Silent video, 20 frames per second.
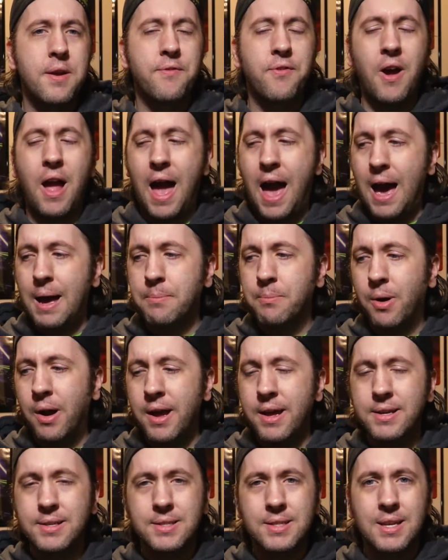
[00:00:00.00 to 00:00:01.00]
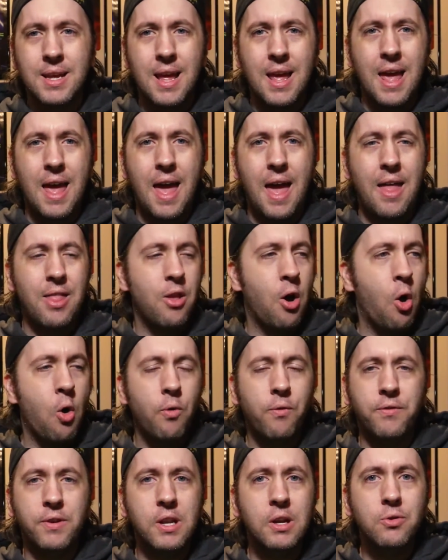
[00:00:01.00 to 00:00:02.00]
different ad breaks and the whole
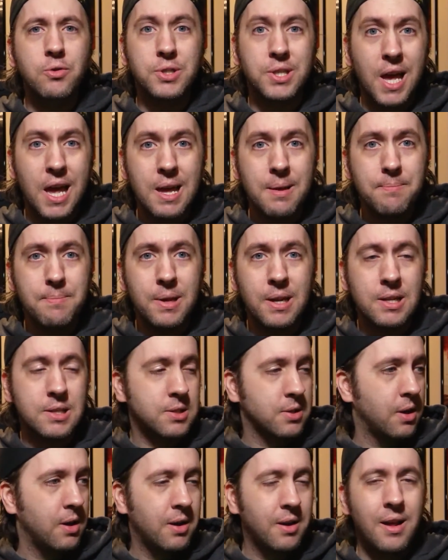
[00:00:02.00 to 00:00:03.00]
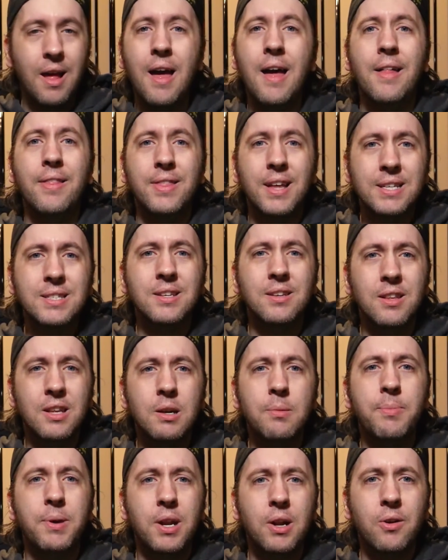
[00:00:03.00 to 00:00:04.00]
video was eight minutes long, that's a
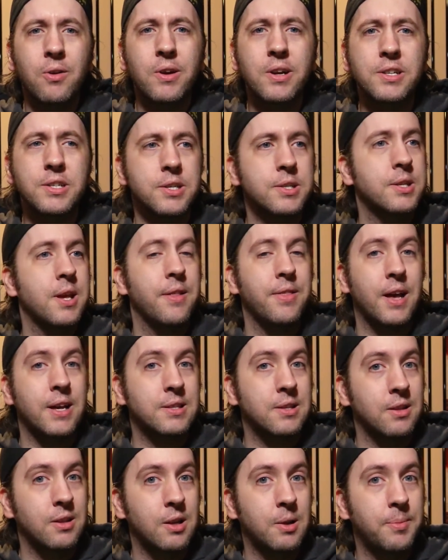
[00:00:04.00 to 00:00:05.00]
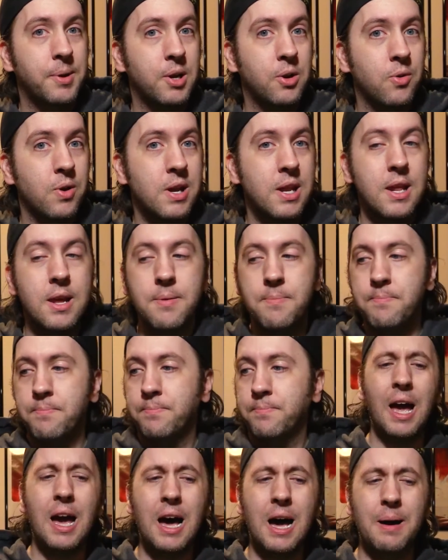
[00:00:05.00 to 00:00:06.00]
little bit egregious. That's a little bit greedy.
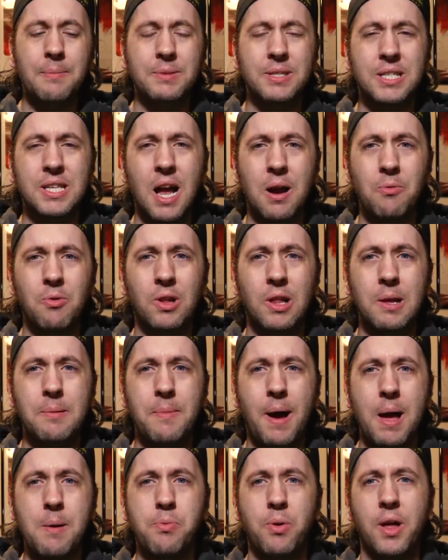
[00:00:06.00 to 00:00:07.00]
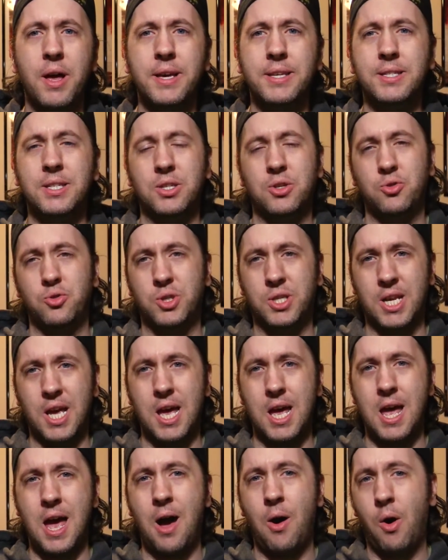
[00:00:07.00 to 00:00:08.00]
Um, it's not really my place to
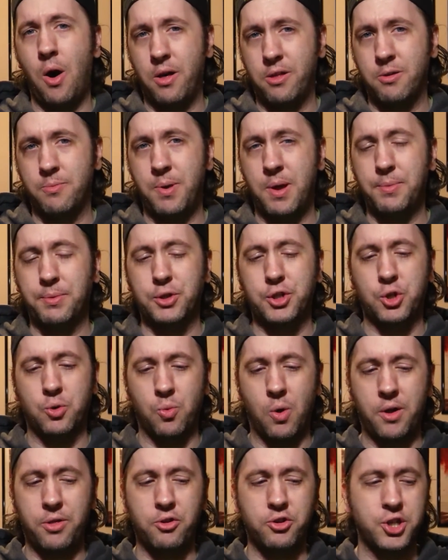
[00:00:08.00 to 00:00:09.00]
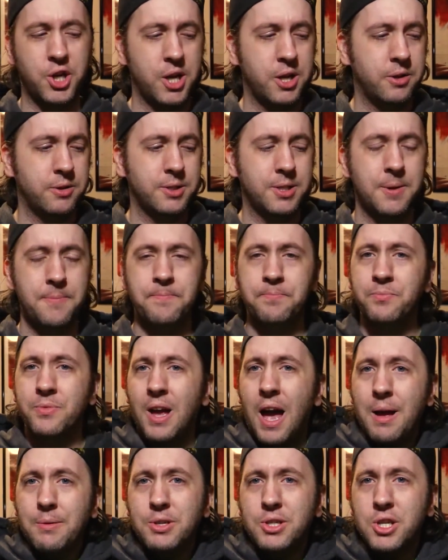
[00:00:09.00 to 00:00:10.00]
say how other people should run their channels.
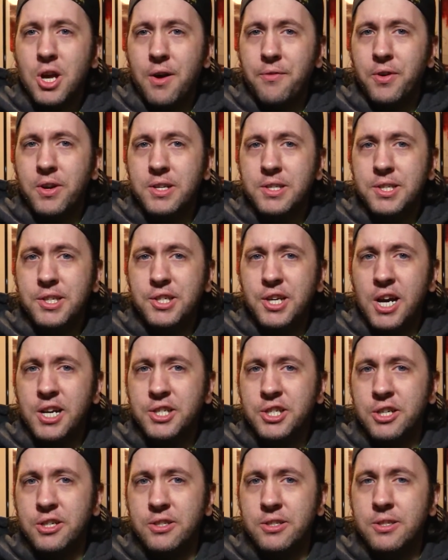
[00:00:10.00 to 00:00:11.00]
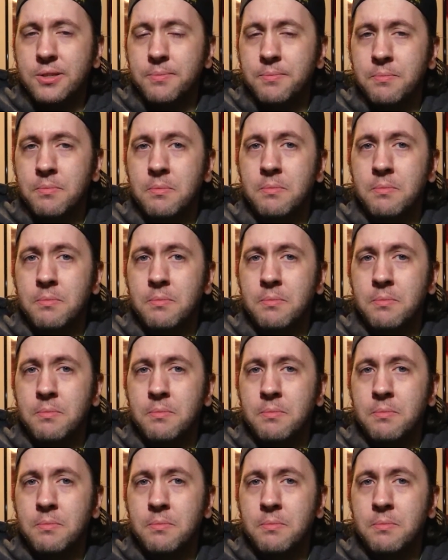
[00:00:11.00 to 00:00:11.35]
I'm just offering suggestions,